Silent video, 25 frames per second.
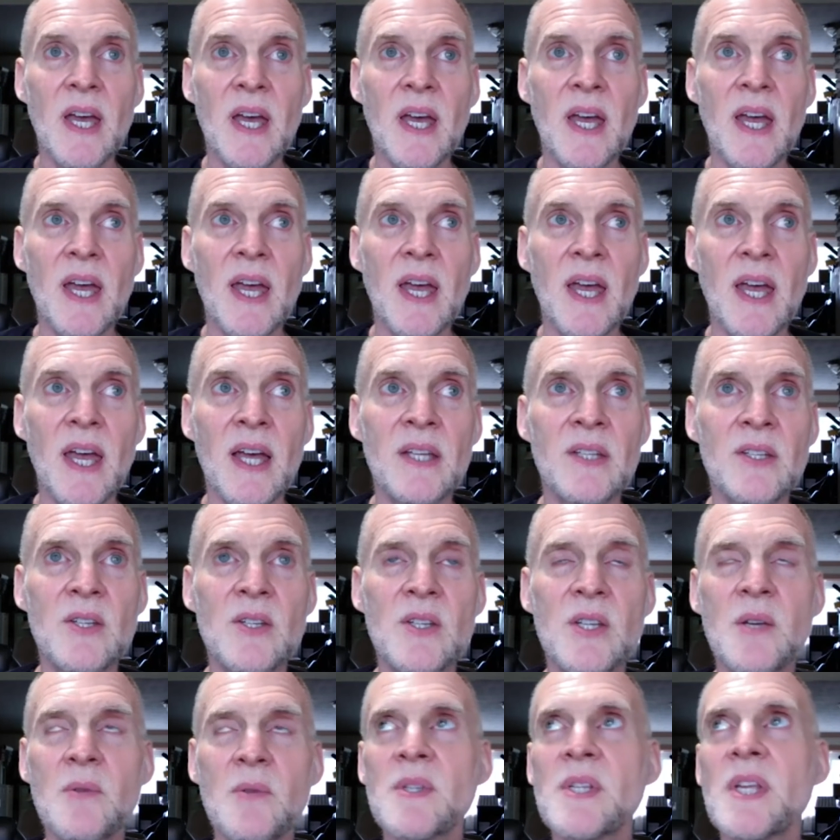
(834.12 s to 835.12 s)
And
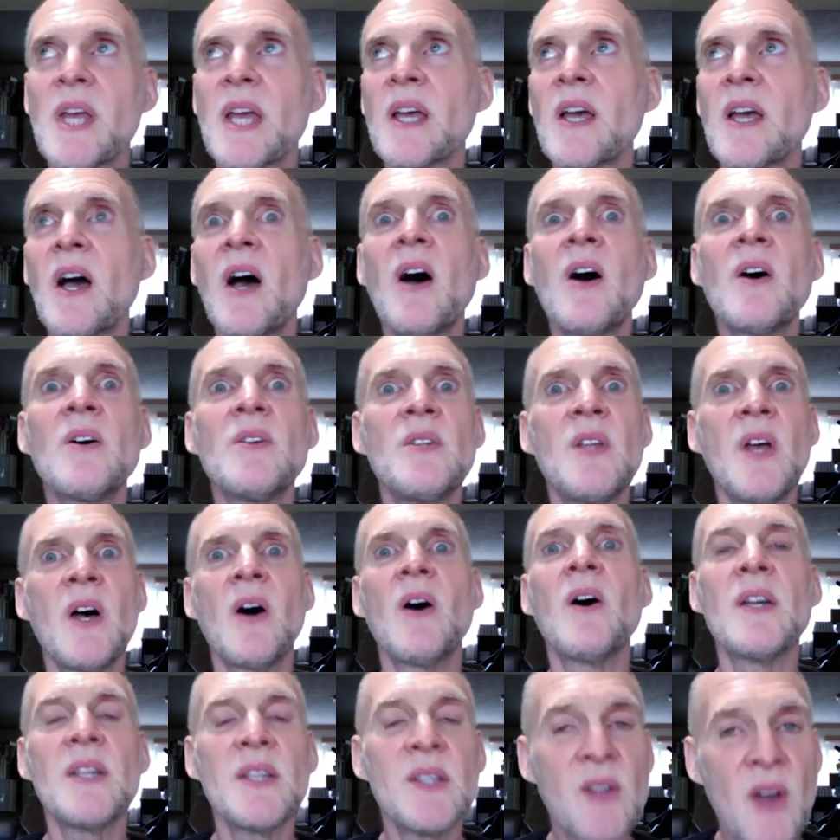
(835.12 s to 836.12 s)
she was like, oh
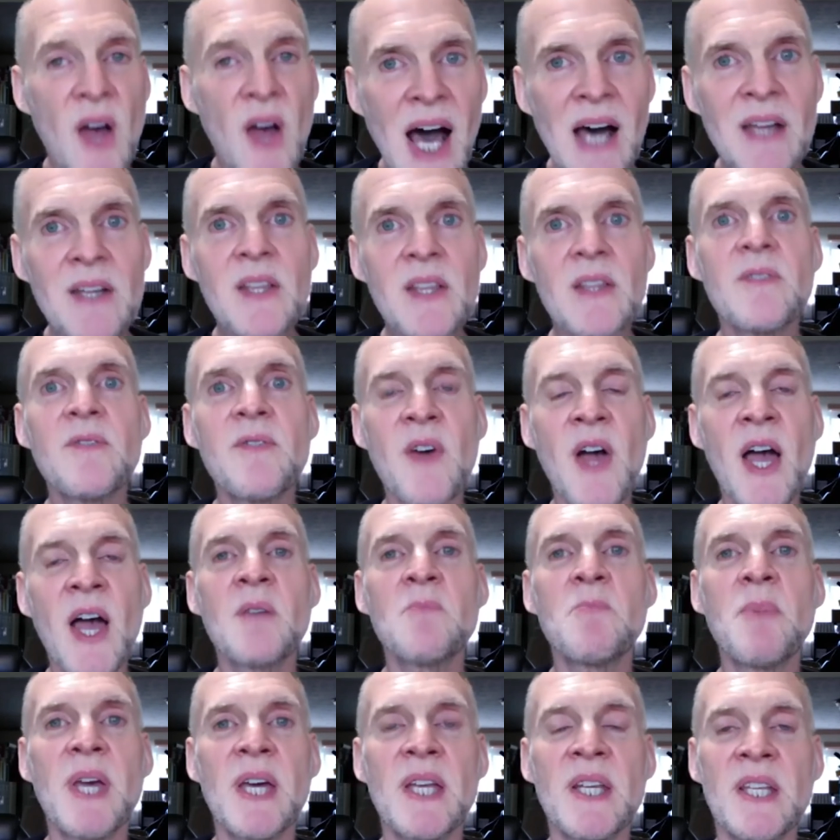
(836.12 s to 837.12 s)
no, you know, out of the frying
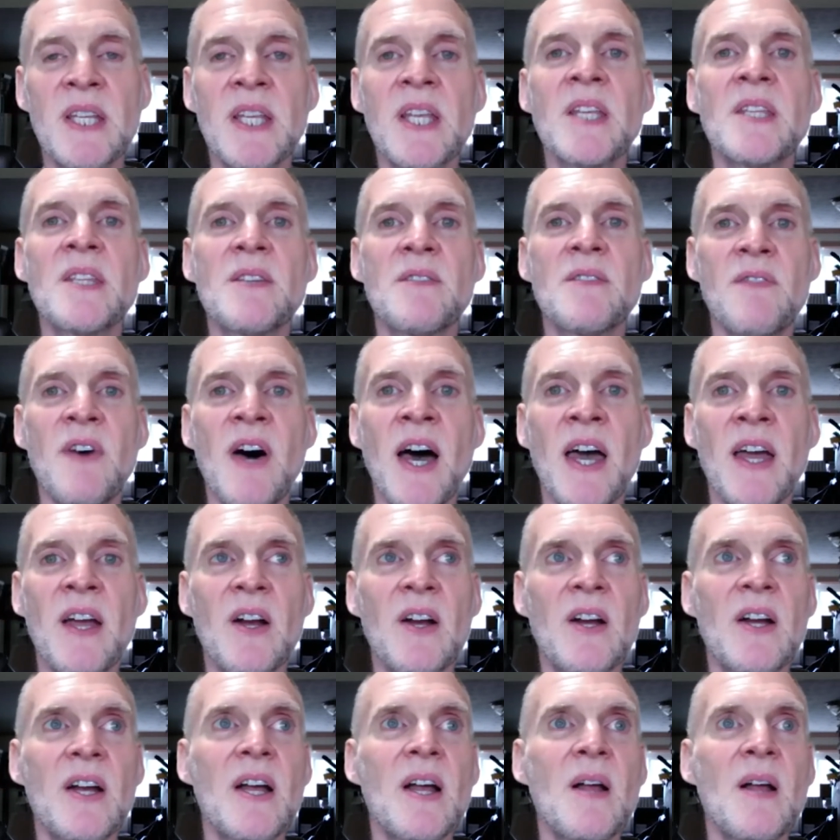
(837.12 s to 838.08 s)
pan and into the fire.